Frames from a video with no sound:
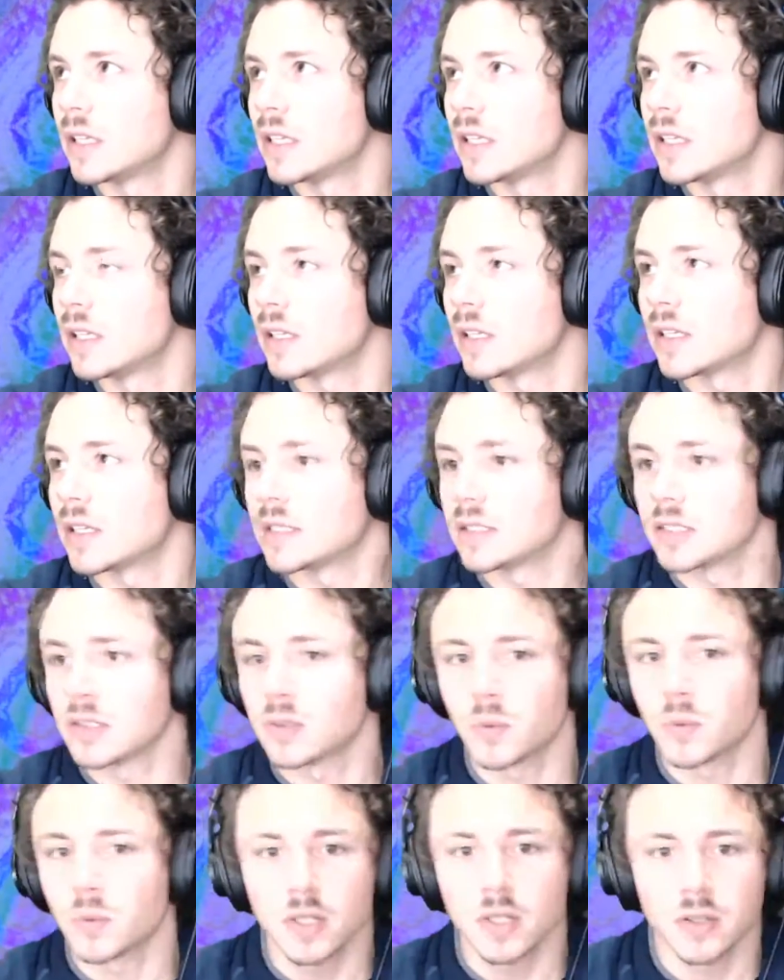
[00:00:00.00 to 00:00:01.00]
Okay, so
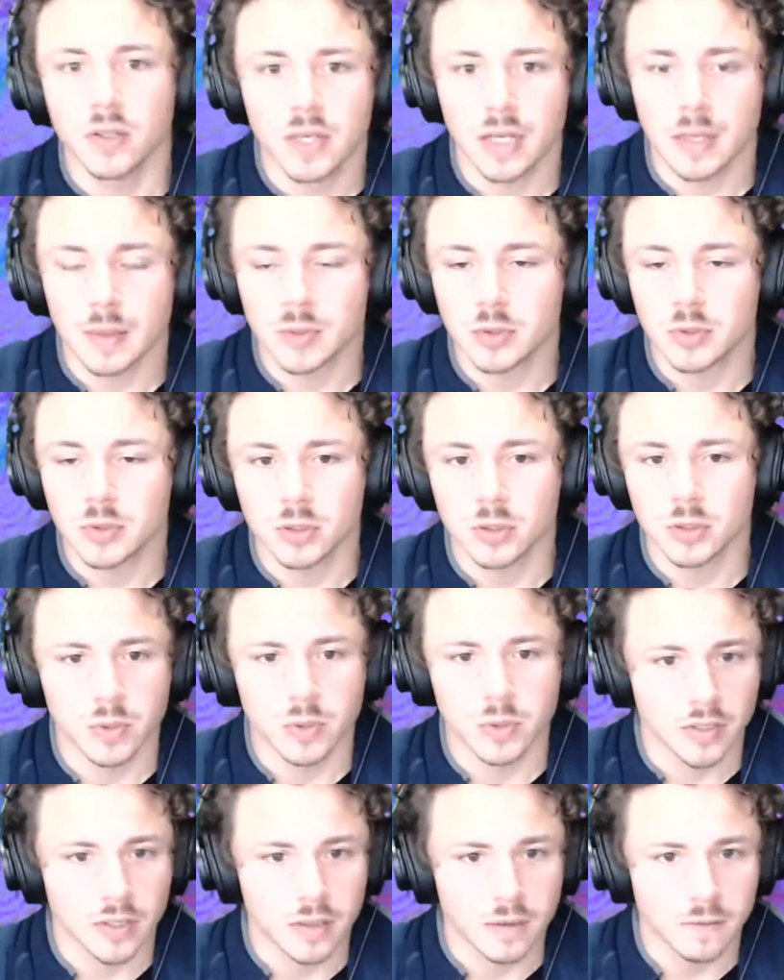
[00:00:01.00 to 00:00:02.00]
window capture, we're
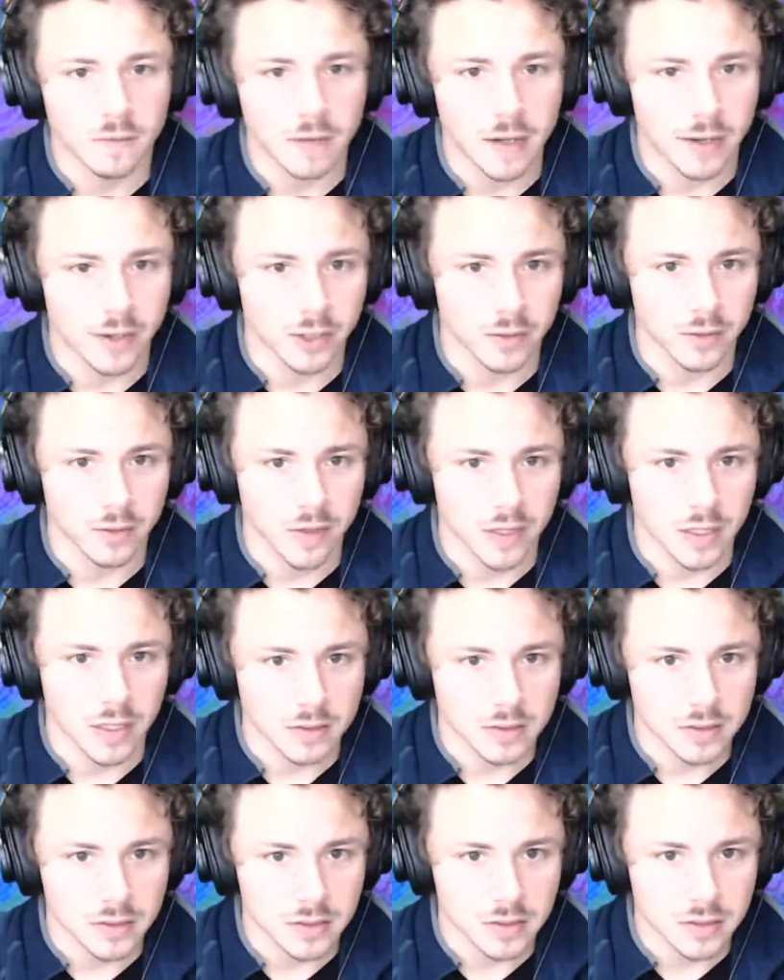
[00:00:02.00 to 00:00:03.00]
running
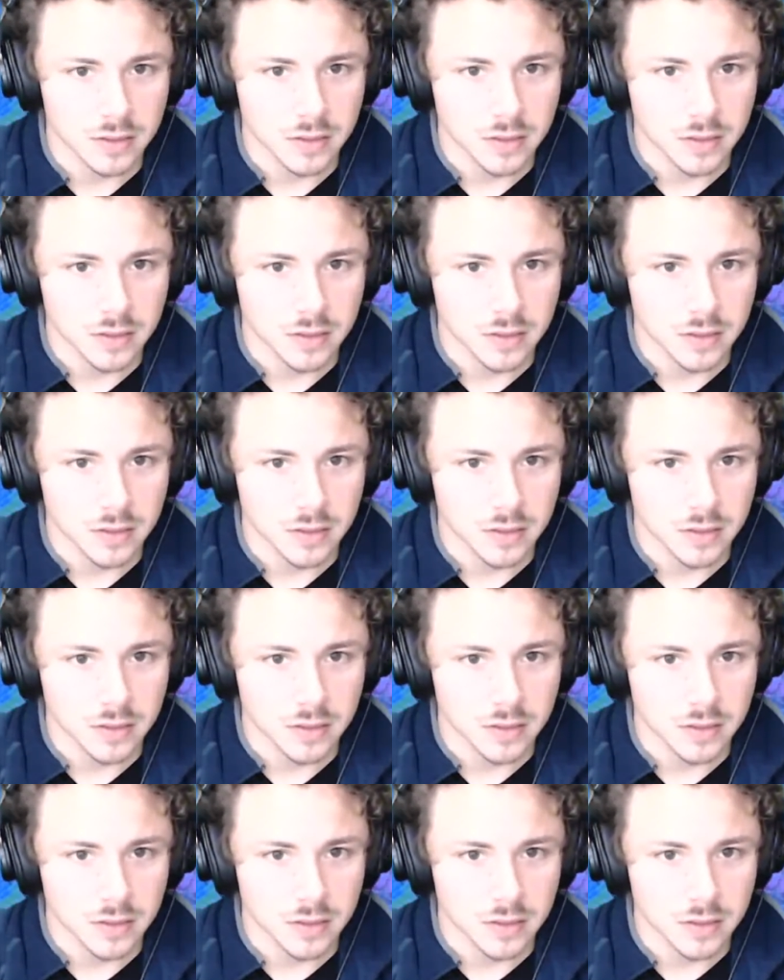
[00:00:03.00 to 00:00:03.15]
Firefox.